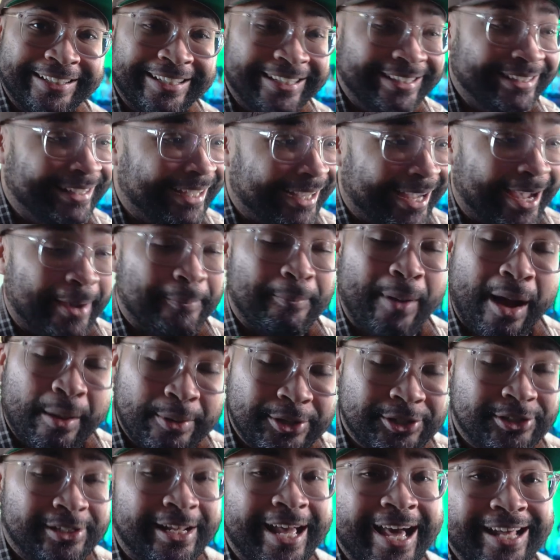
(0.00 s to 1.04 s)
and I probably
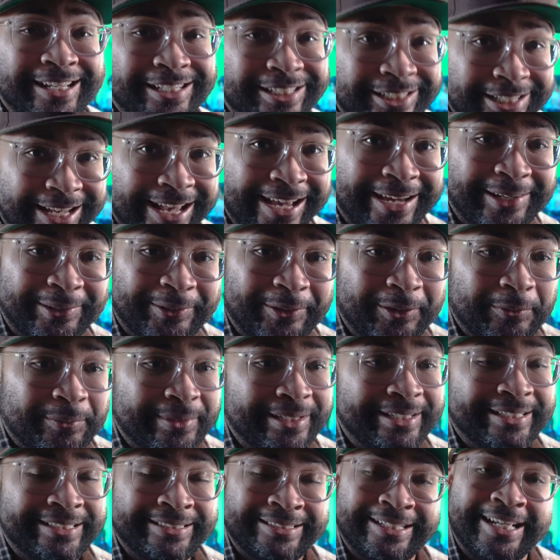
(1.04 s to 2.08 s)
should have had a jacket on,
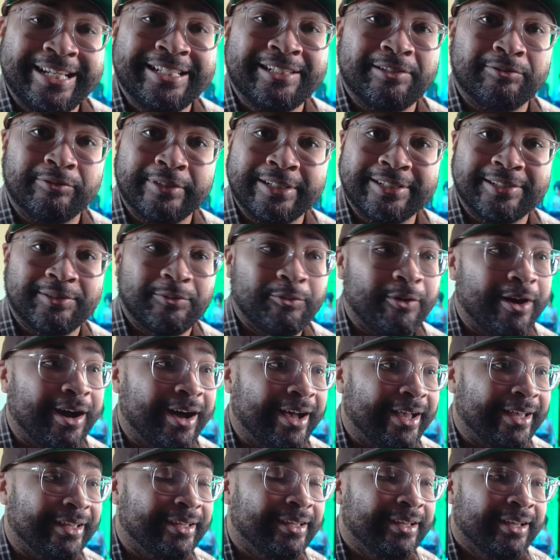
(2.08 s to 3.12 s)
because that's the reason
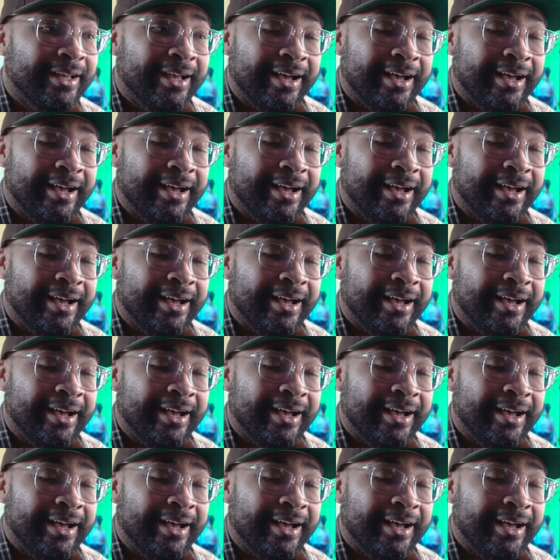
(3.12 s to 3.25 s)
why